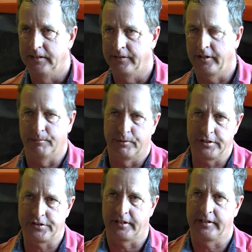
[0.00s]
don't
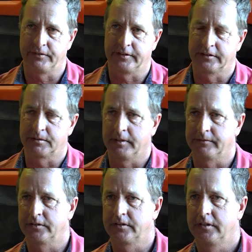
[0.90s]
appreciate everything that's above
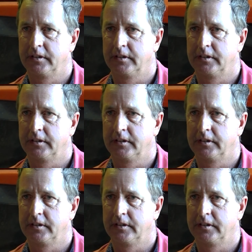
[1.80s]
us,